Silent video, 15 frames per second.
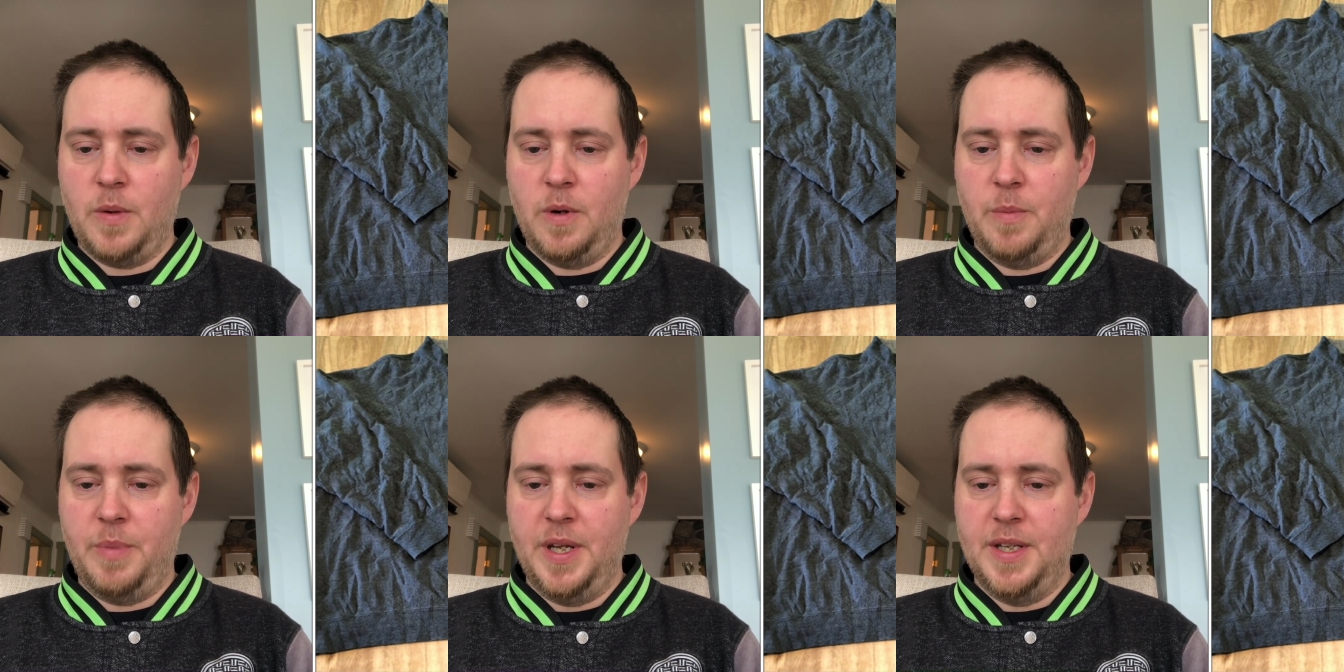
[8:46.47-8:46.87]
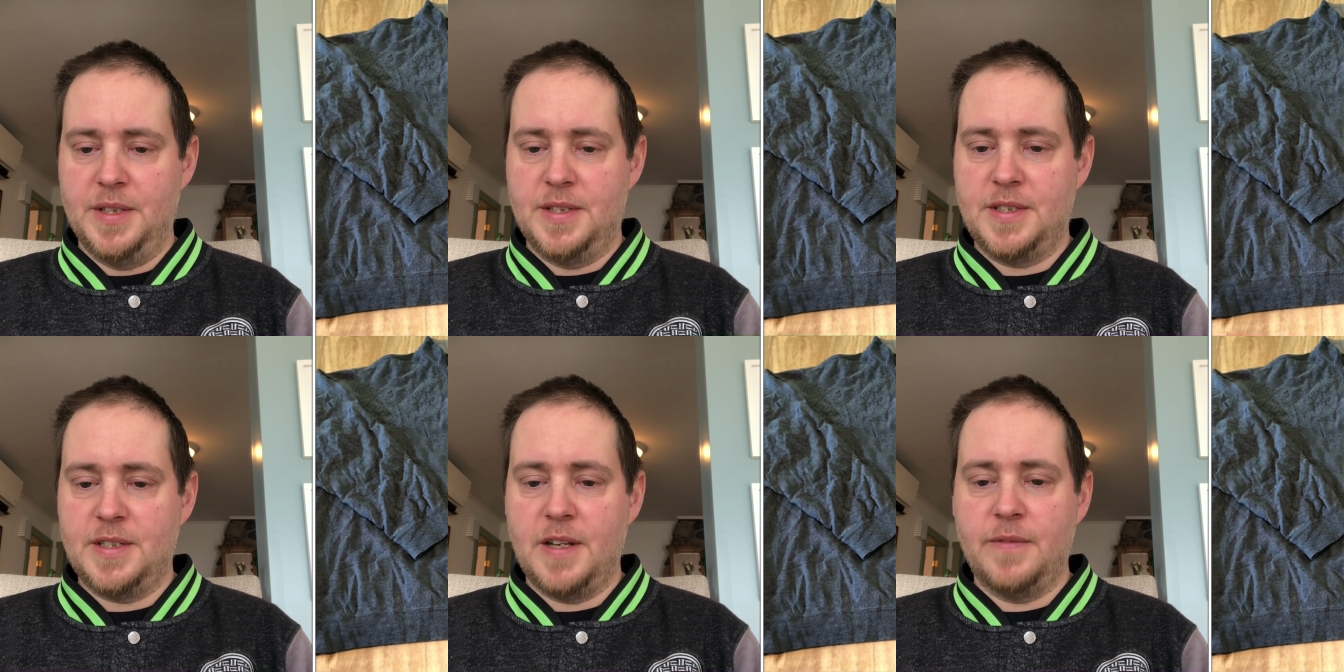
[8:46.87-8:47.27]
I would have paid
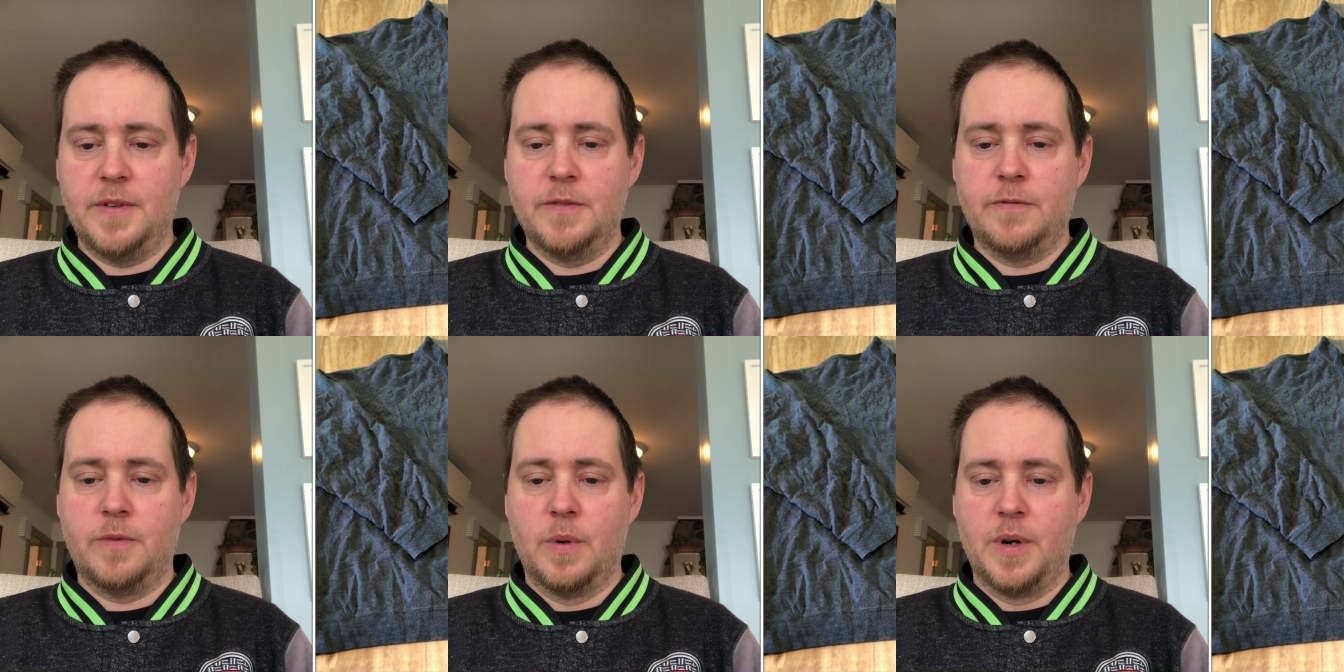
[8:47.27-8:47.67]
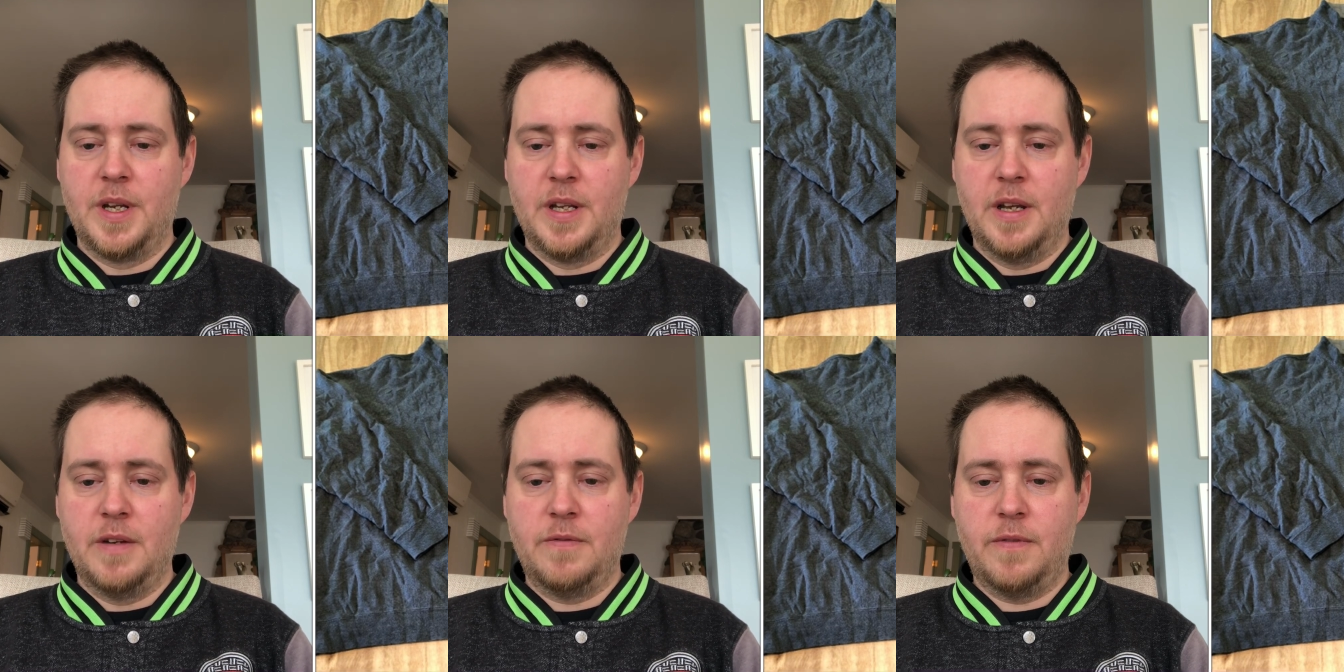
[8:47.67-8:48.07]

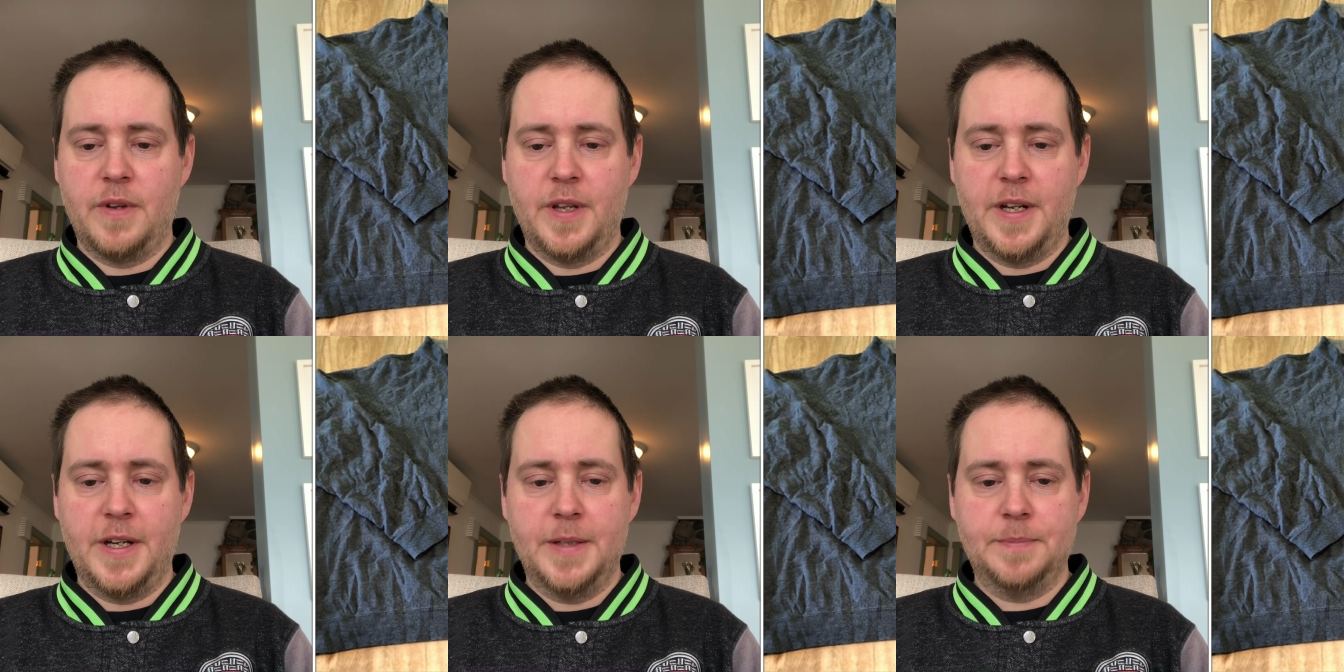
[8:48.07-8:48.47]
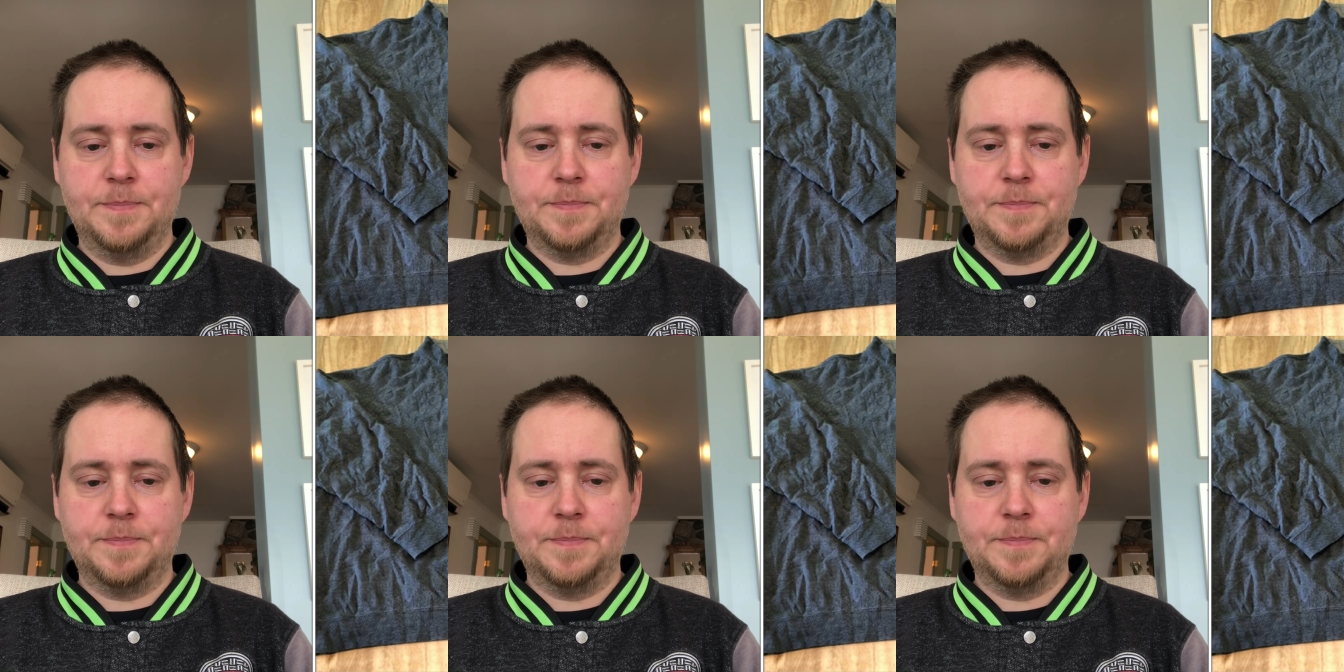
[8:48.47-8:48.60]
$7.48 for that.